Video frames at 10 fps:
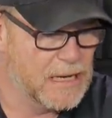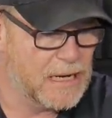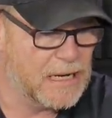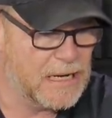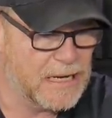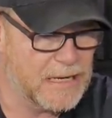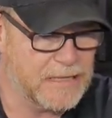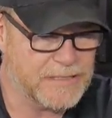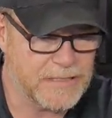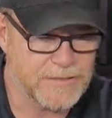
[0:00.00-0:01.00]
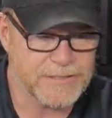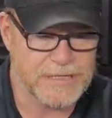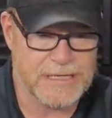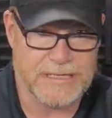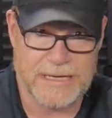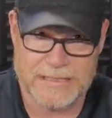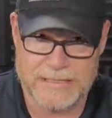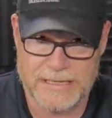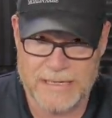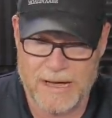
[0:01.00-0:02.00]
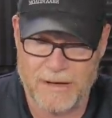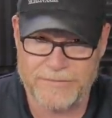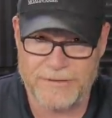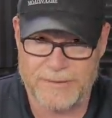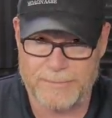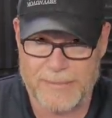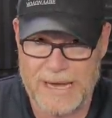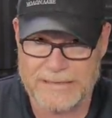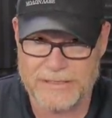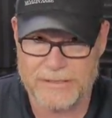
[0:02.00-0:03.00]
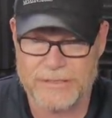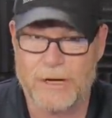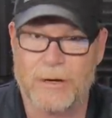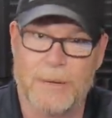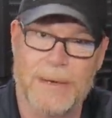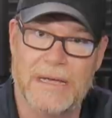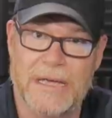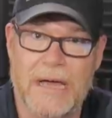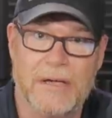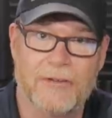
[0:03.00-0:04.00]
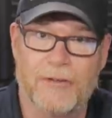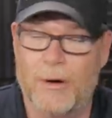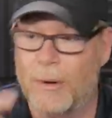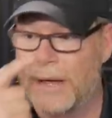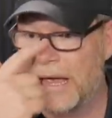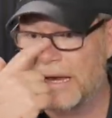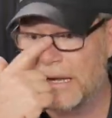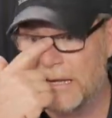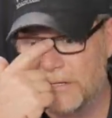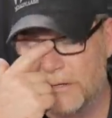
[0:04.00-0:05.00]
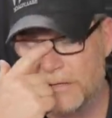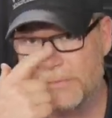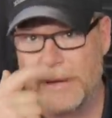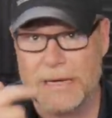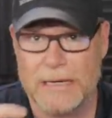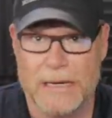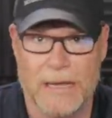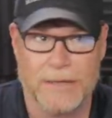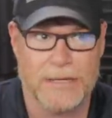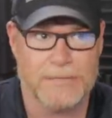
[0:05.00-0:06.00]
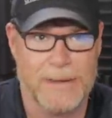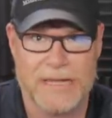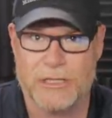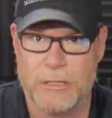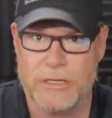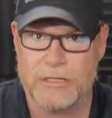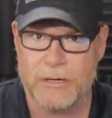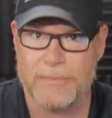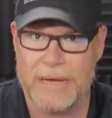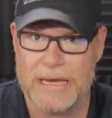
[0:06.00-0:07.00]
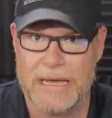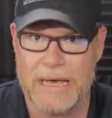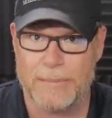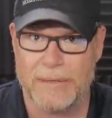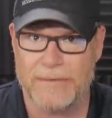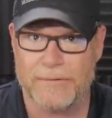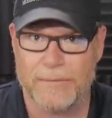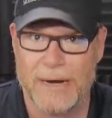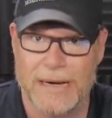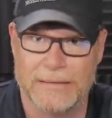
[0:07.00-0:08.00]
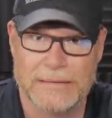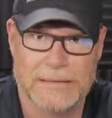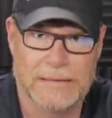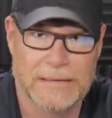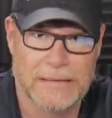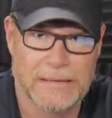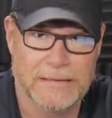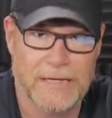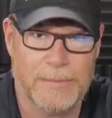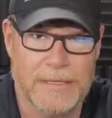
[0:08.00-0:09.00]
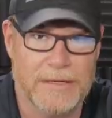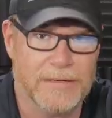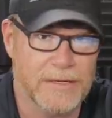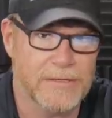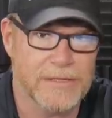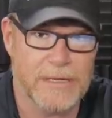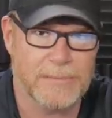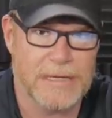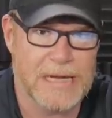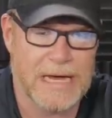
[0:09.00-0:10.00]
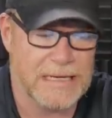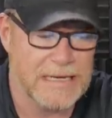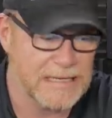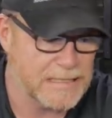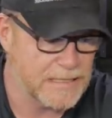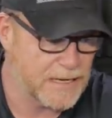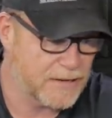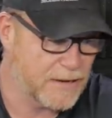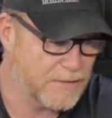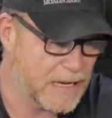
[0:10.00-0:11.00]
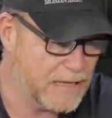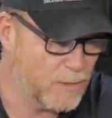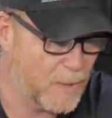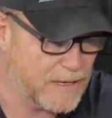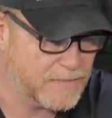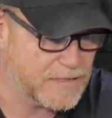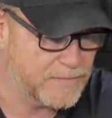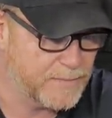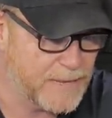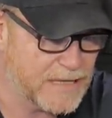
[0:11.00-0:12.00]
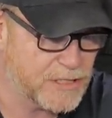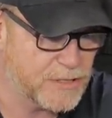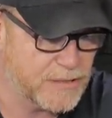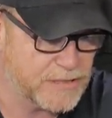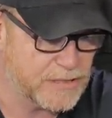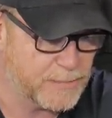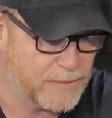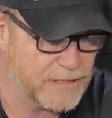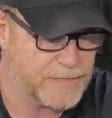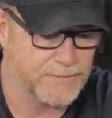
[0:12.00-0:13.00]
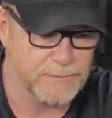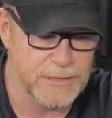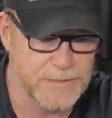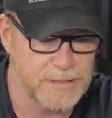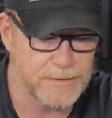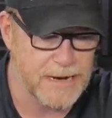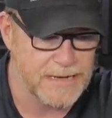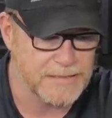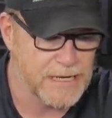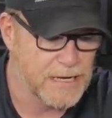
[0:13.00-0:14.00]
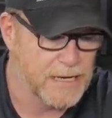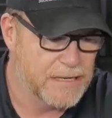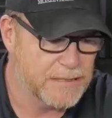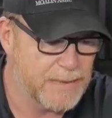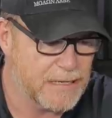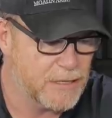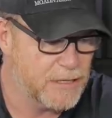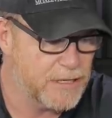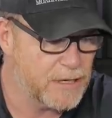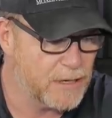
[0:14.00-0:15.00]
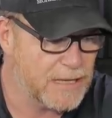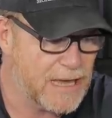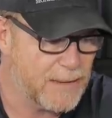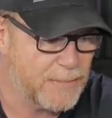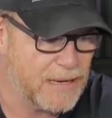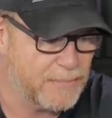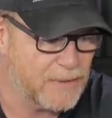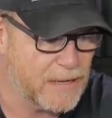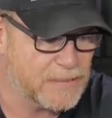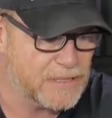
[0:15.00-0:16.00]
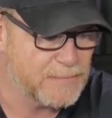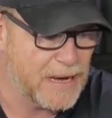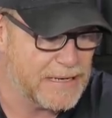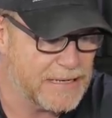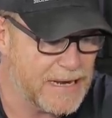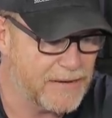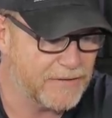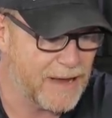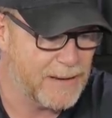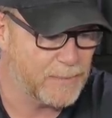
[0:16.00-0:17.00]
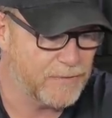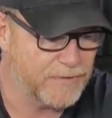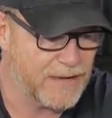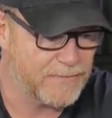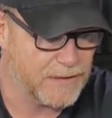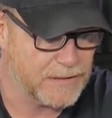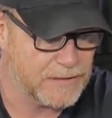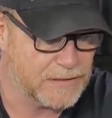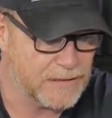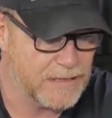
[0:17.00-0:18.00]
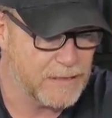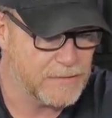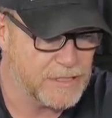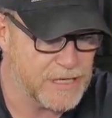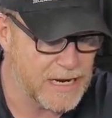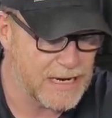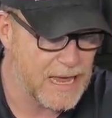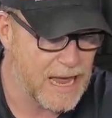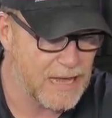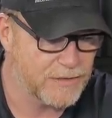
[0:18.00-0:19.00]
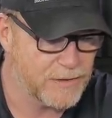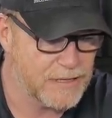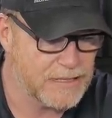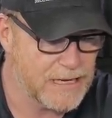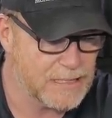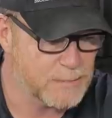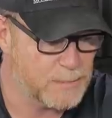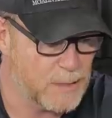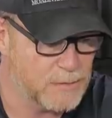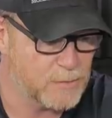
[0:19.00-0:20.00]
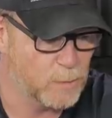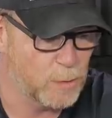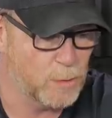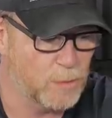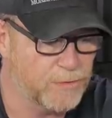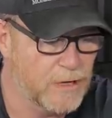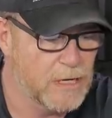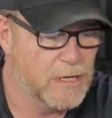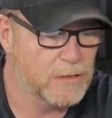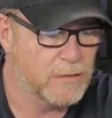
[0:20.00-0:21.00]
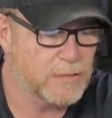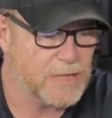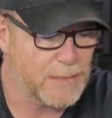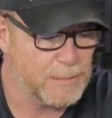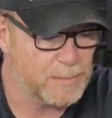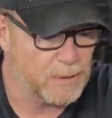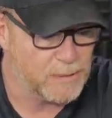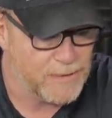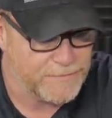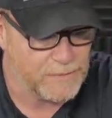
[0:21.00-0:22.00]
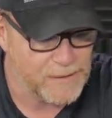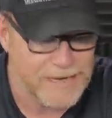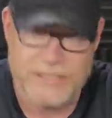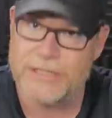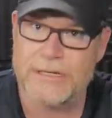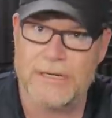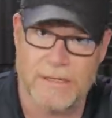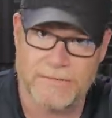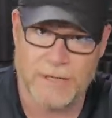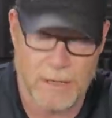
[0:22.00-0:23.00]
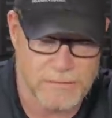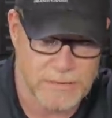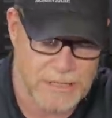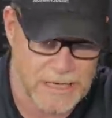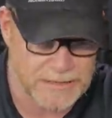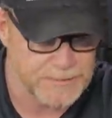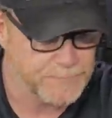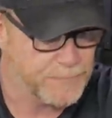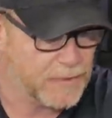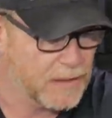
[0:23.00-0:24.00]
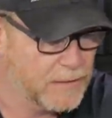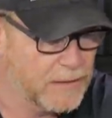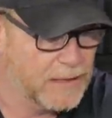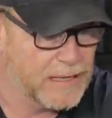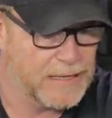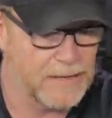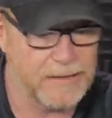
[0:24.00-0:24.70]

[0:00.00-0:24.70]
uh, and it's interesting that uh, all of a sudden biden starts talking about gun control and he starts picking uh, these mass shootings start picking up left and right Tell me that there's something not connected there. Okay, in the wake of several mass shootings and the pressure from Democrats to make good on campaign promises, Biden announced April 7th that the DOJ had 30 days to propose rules to stop the proliferation of ghost guns. Now,